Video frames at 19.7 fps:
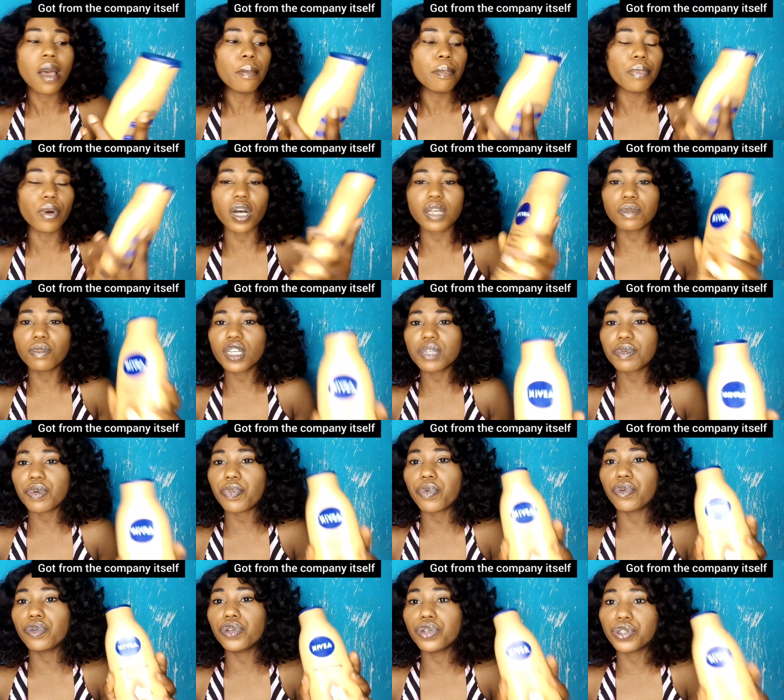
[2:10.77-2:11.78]
because most
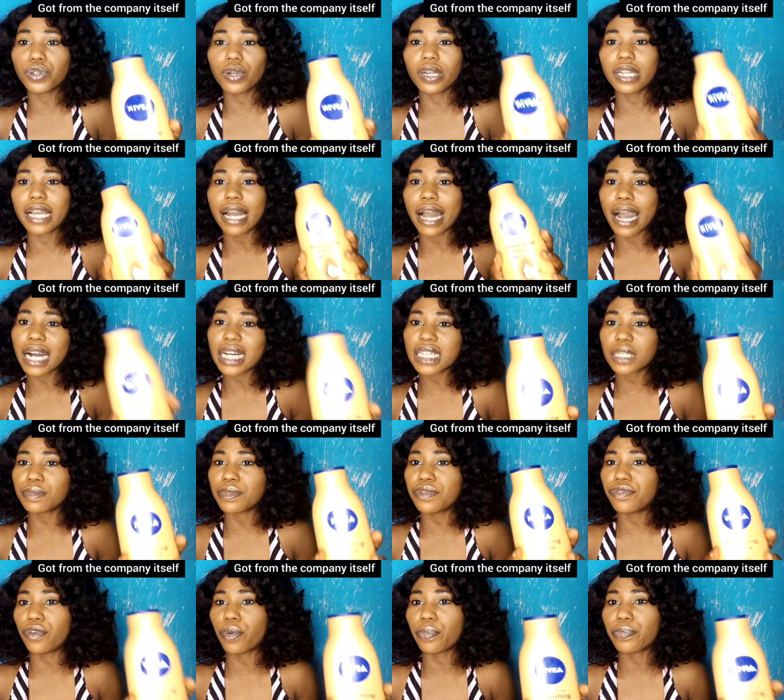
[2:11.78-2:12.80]
people usually ask me
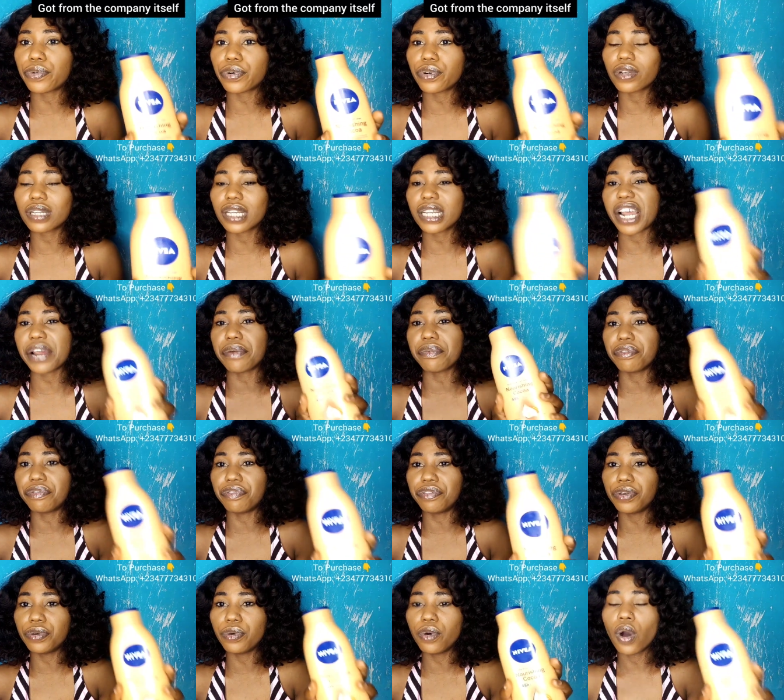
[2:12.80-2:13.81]
for product that I
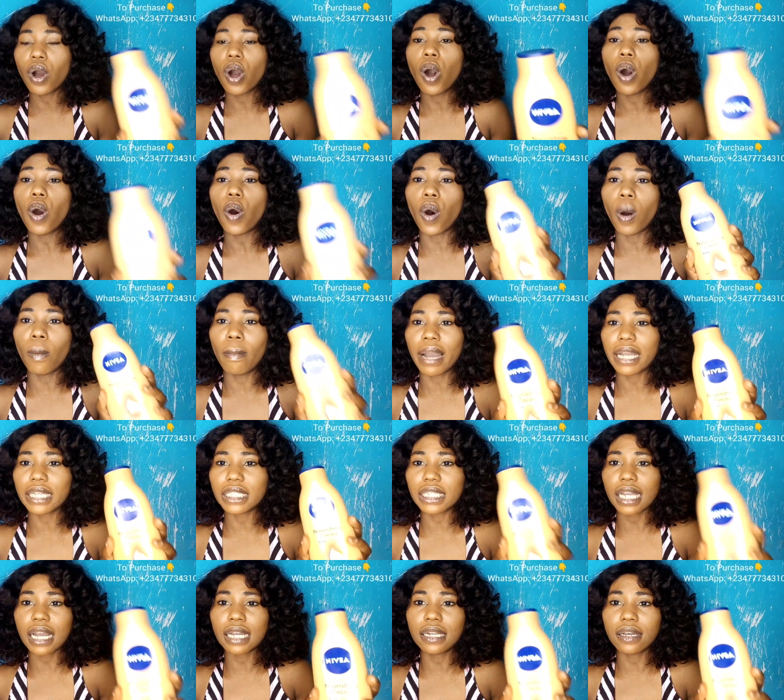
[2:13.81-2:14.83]
review on my
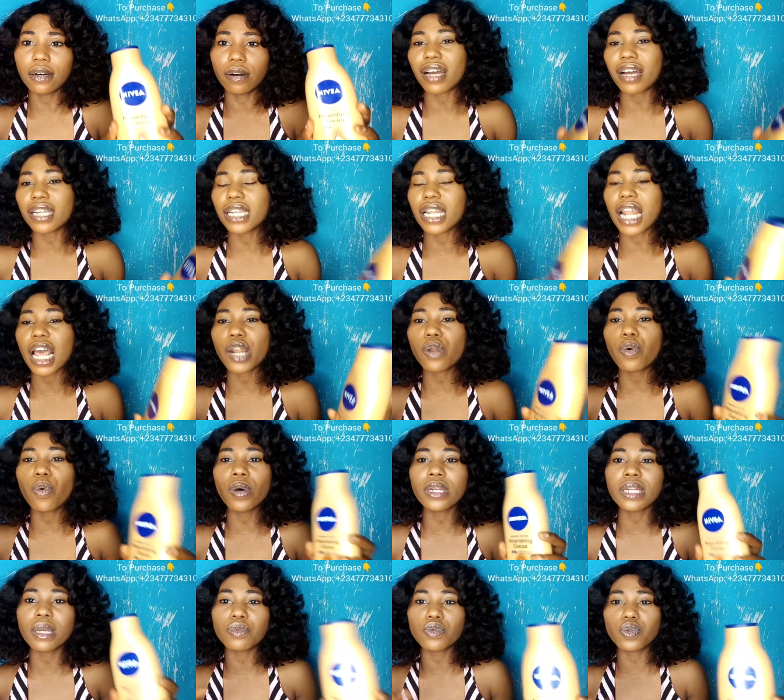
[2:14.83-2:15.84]
channel, and then I don't
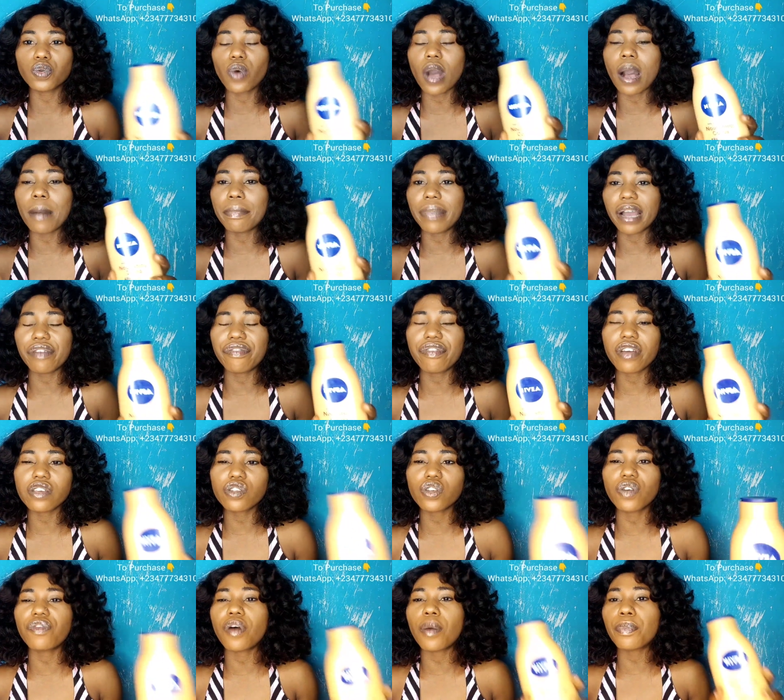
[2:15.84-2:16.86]
want them to go and buy fake.
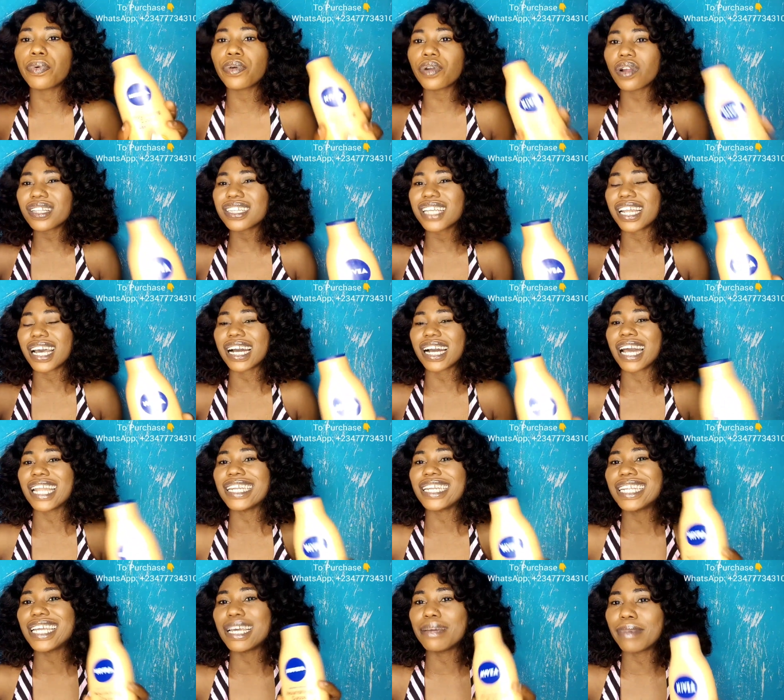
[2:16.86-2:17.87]
So for product that I
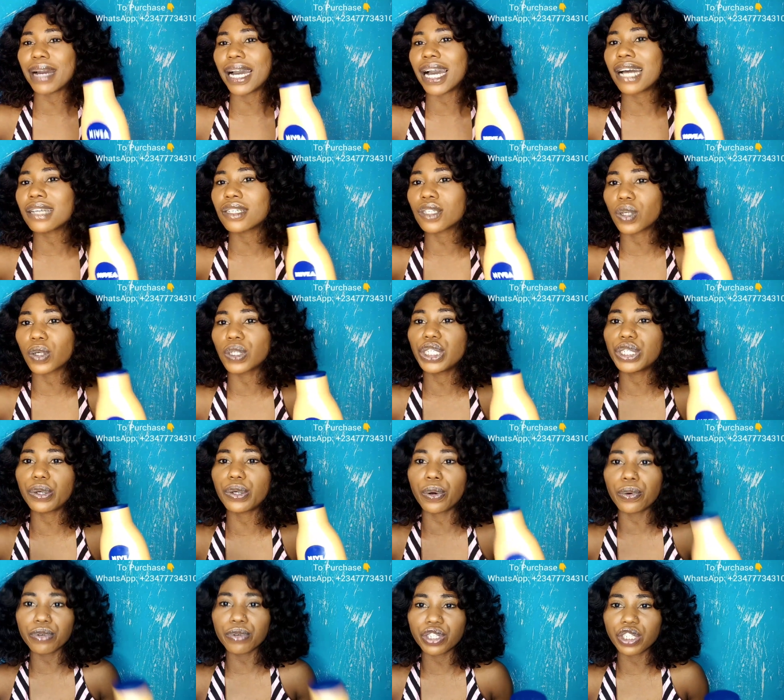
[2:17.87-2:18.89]
can lay my hands on, the
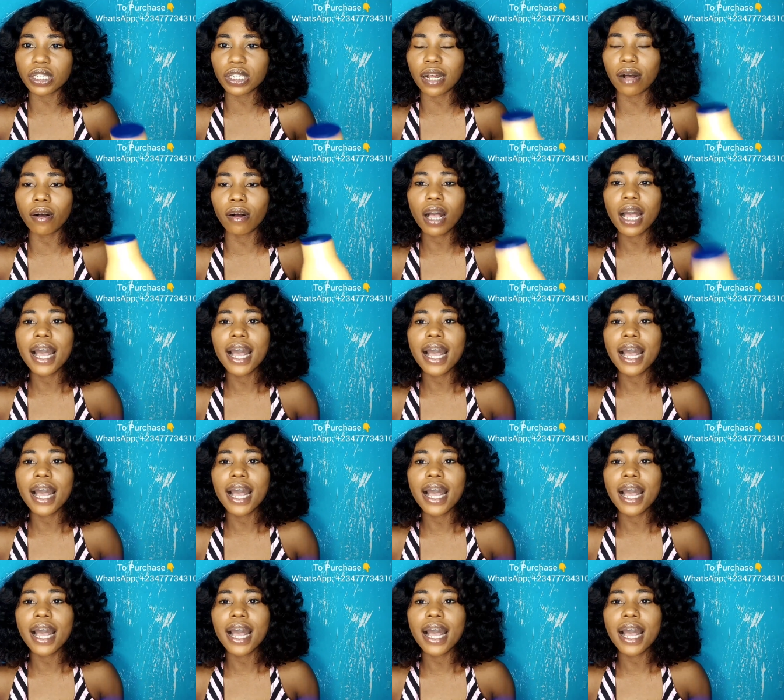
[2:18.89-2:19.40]
original,